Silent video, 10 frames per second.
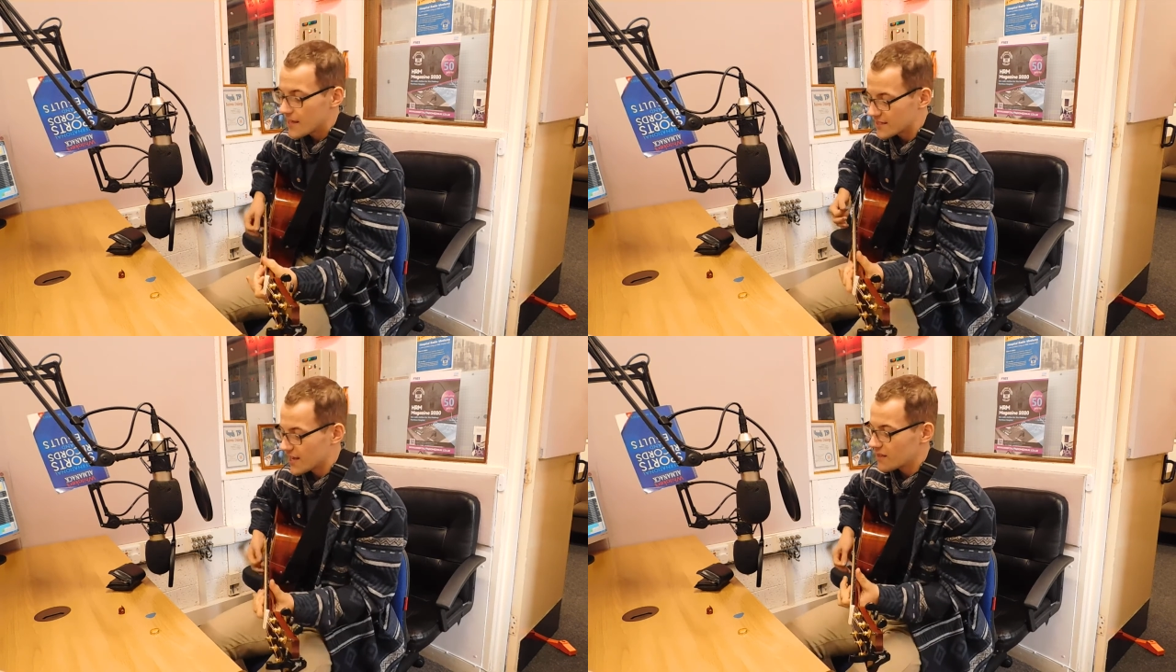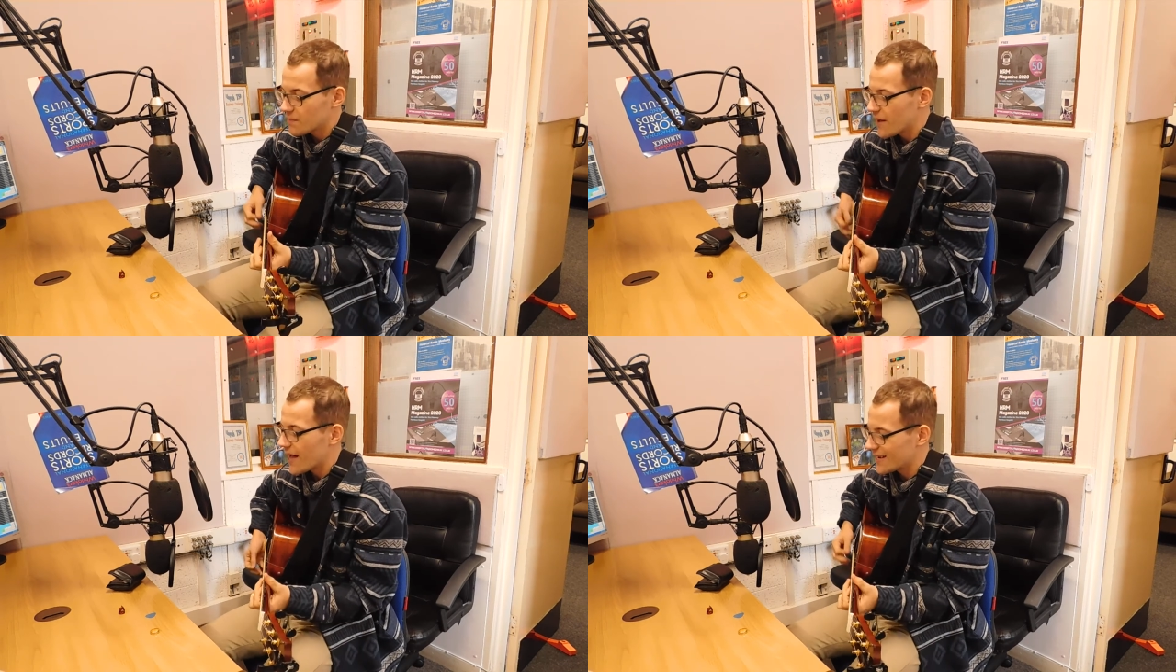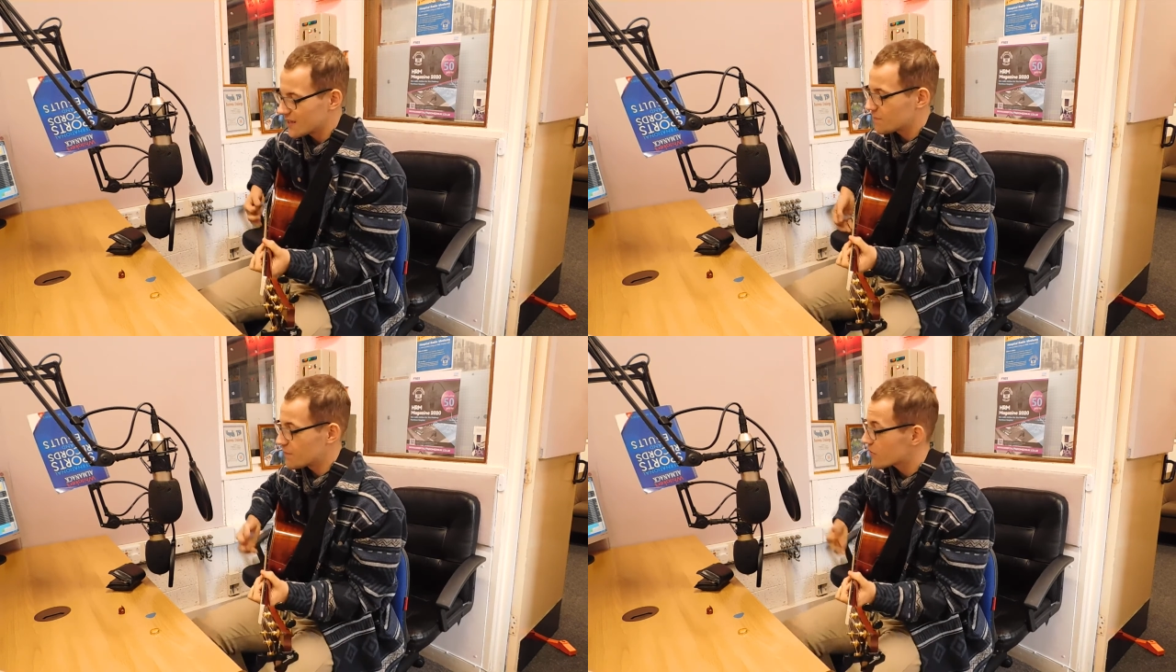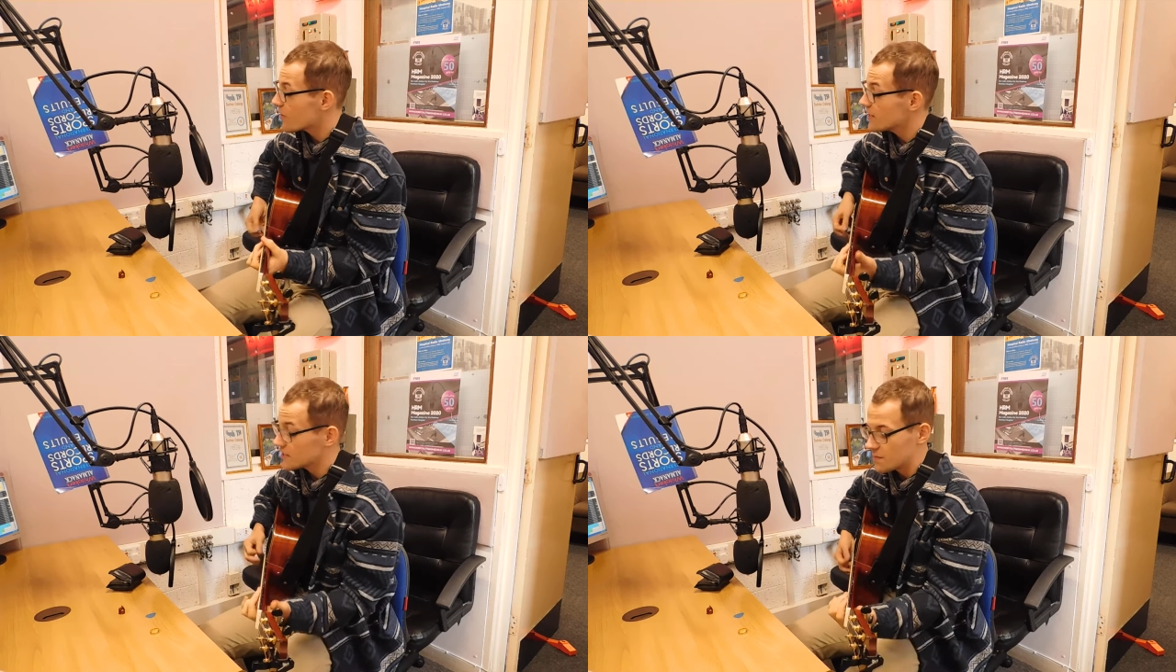is on the body that
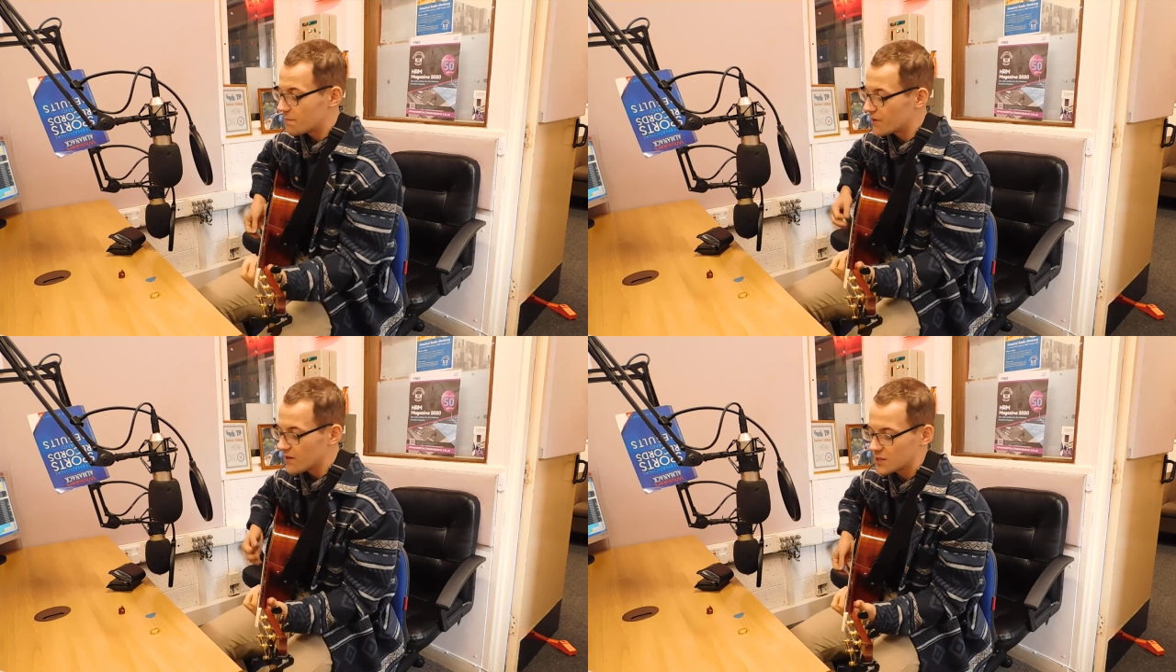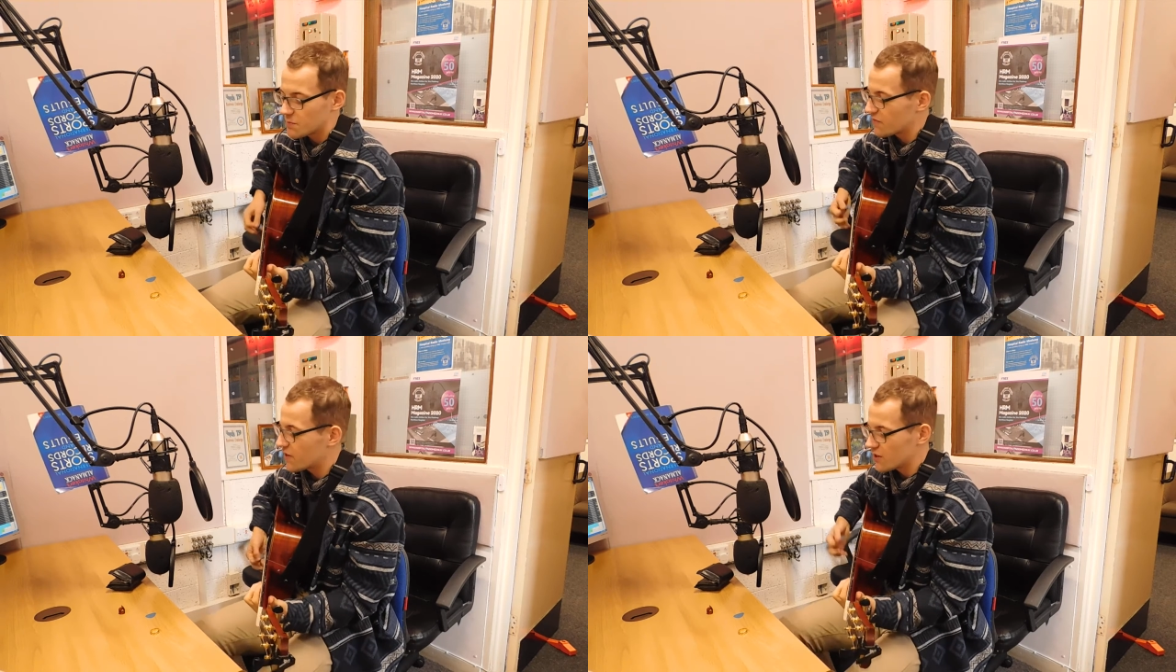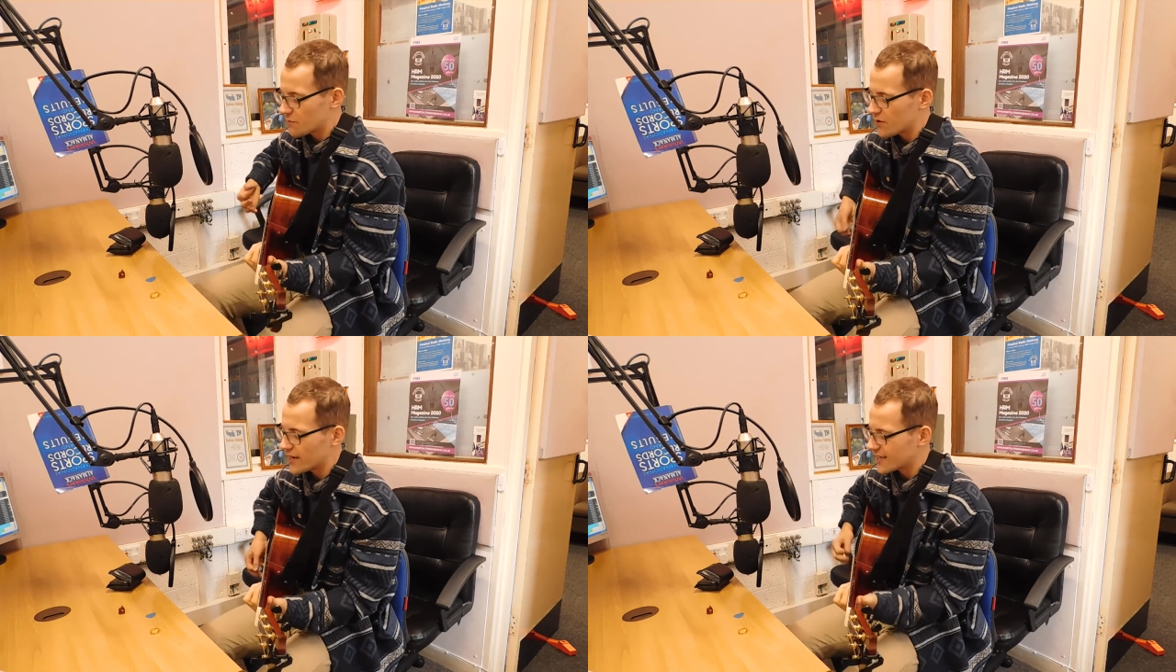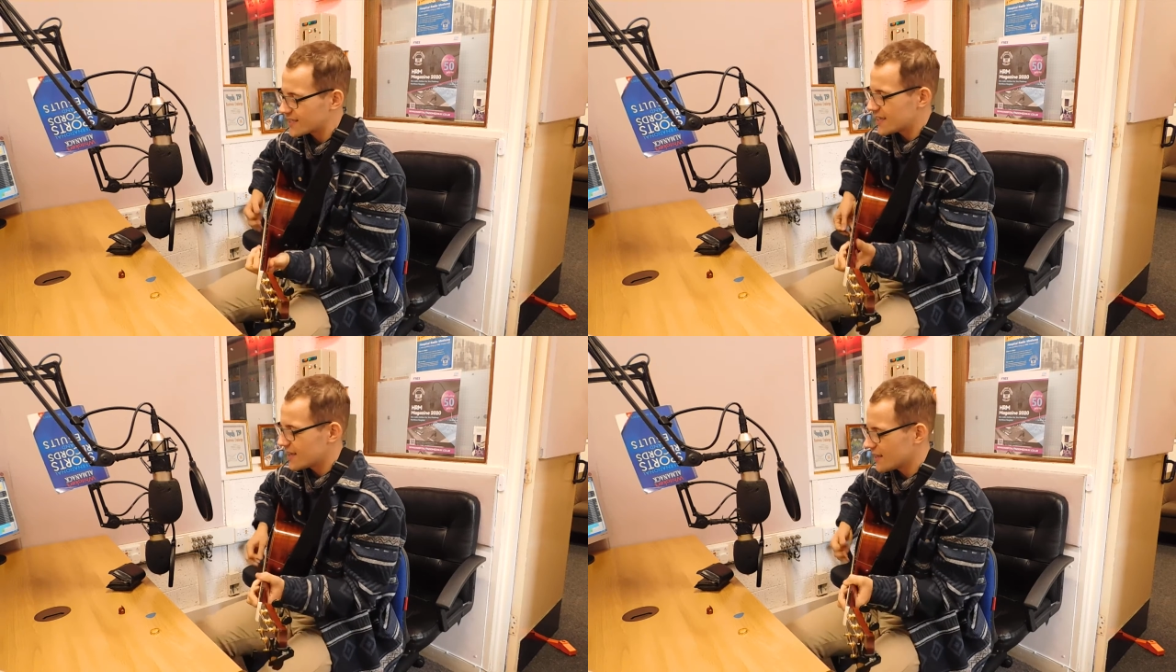begrudged a budge before the break of
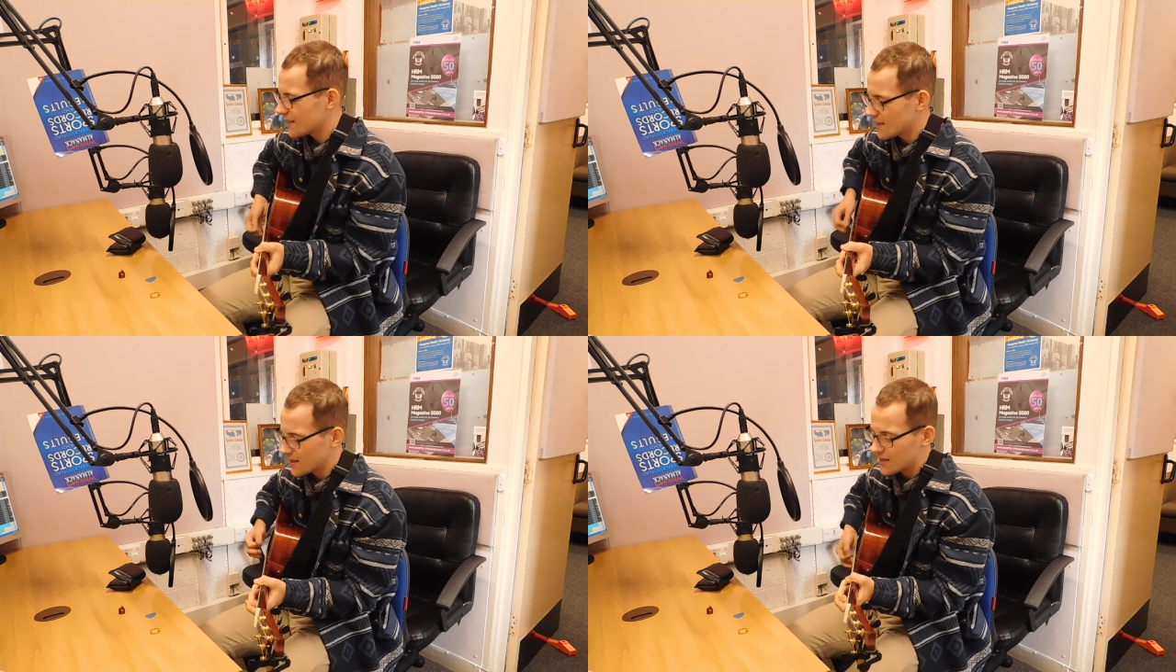day.